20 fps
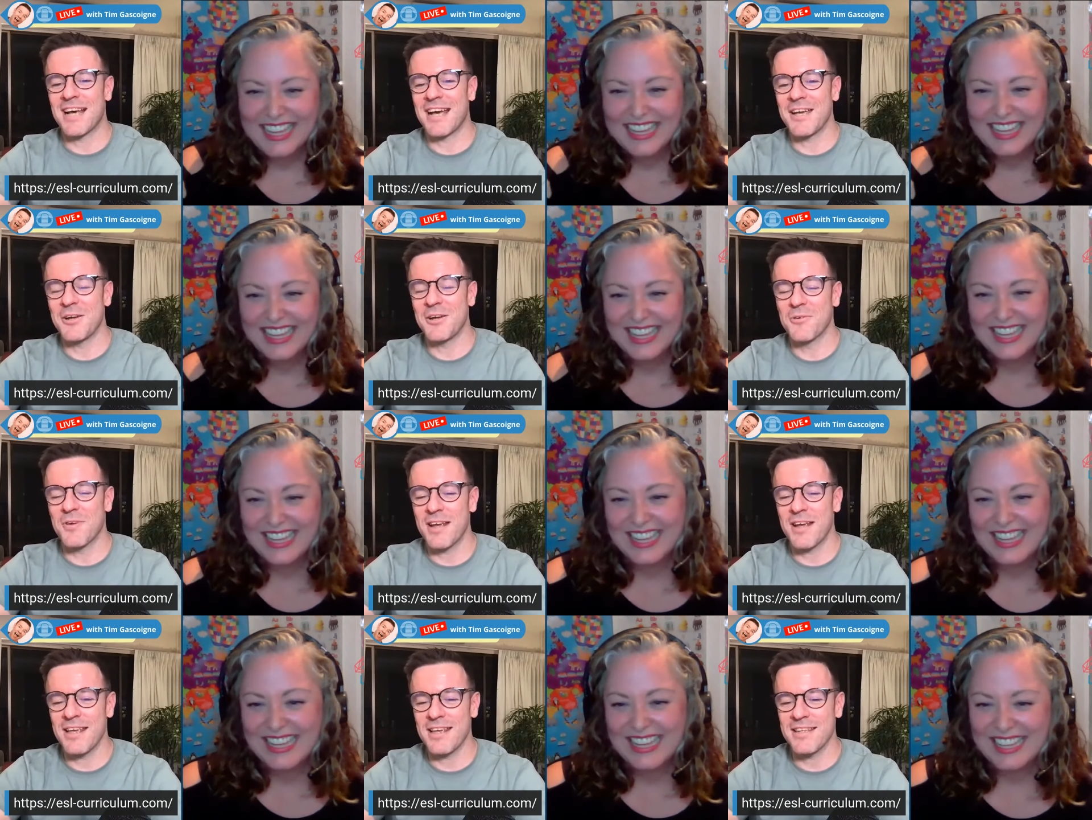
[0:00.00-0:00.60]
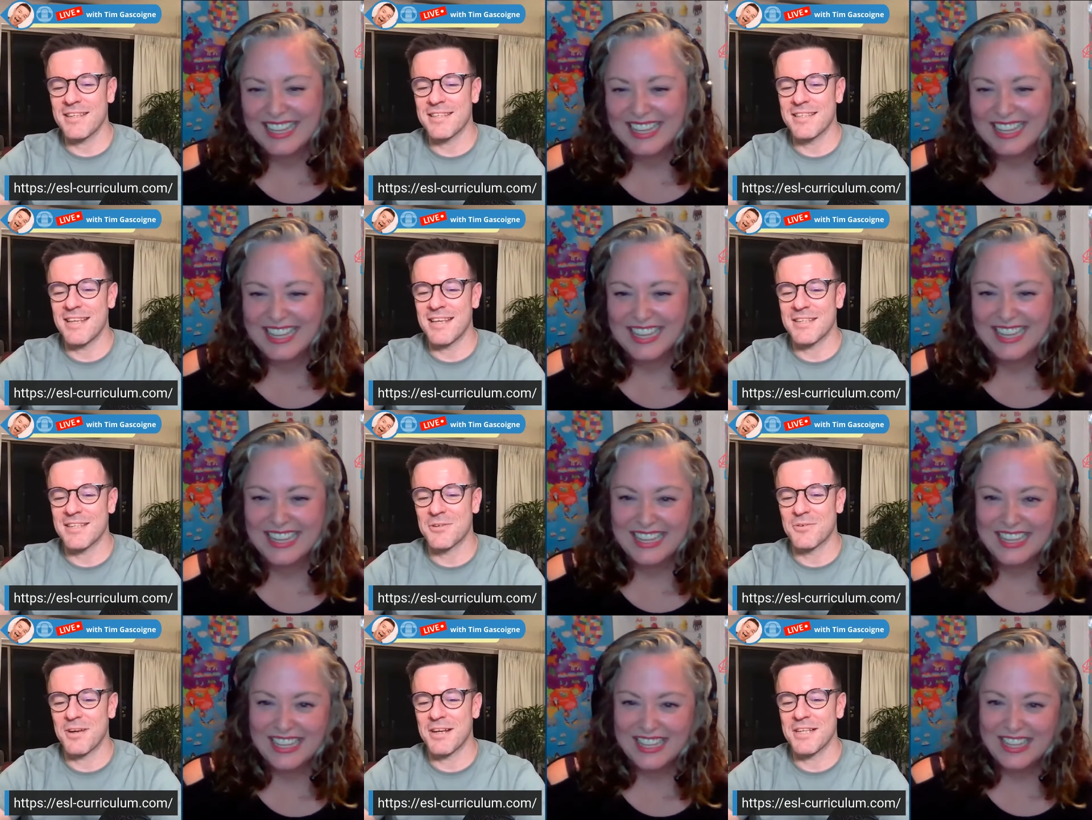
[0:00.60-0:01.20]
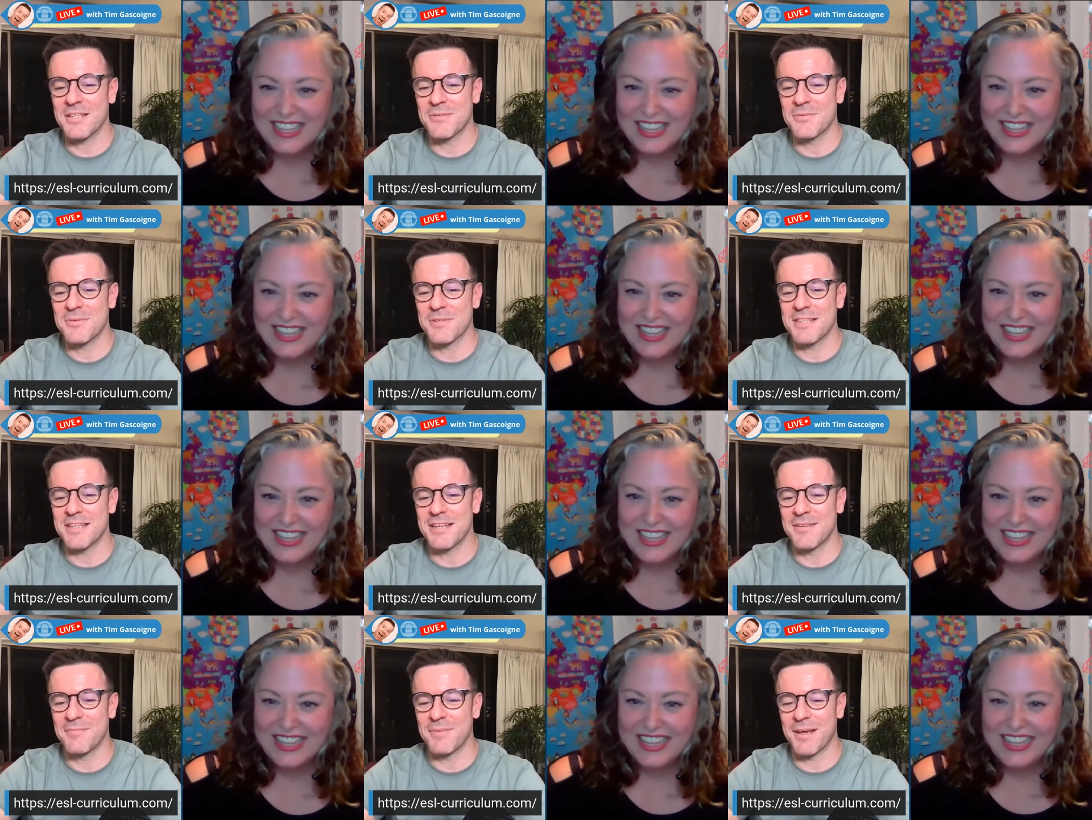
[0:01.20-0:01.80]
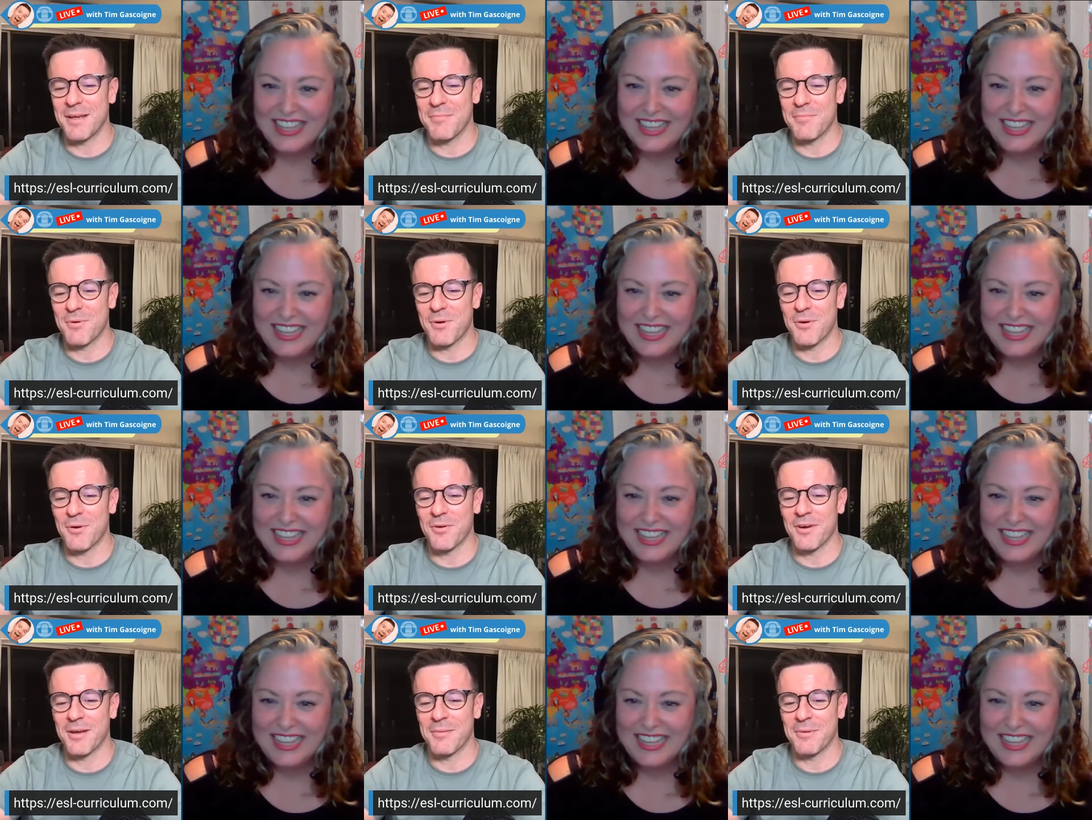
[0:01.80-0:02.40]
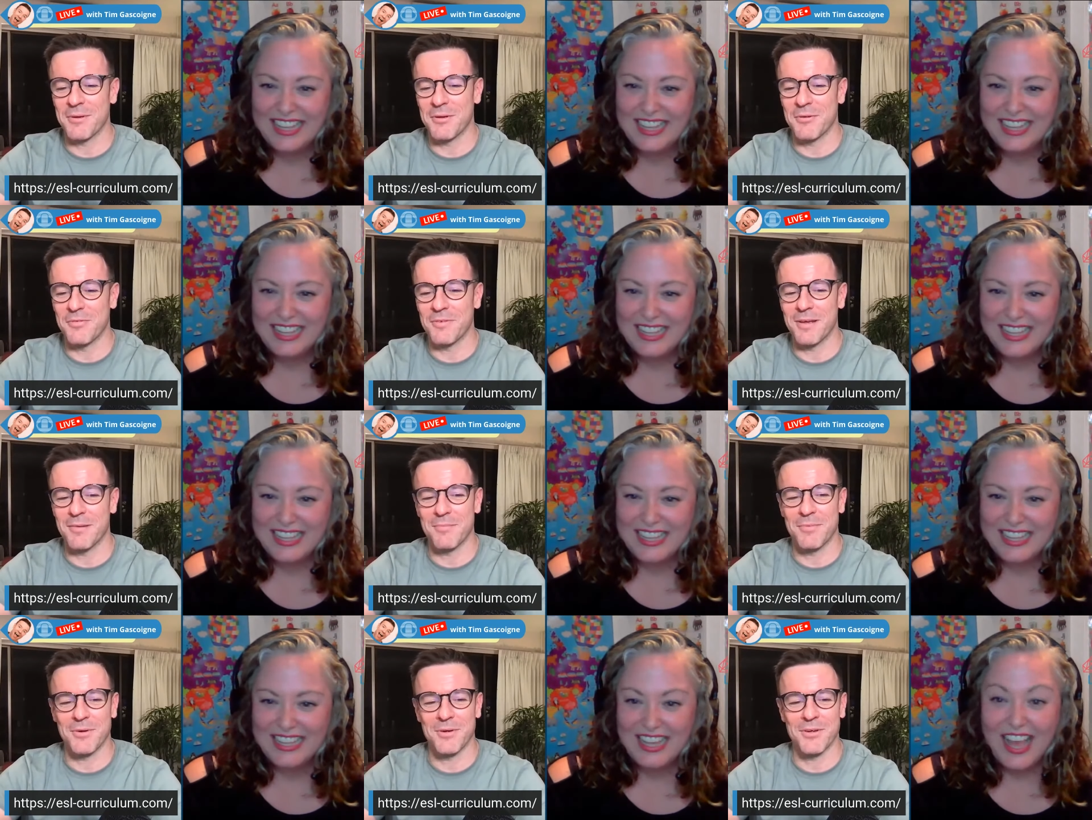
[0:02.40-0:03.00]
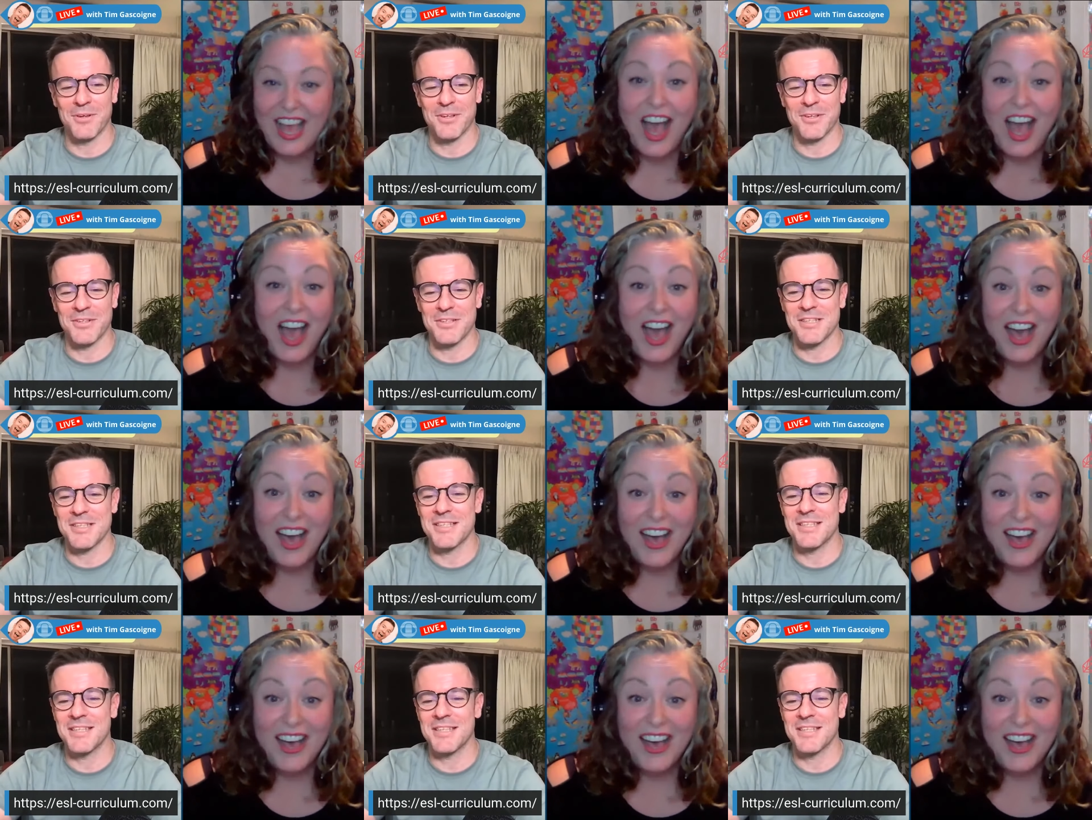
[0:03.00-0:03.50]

Speaker 1: Hi, Grace. Yes, Grace was in my program in November. Good to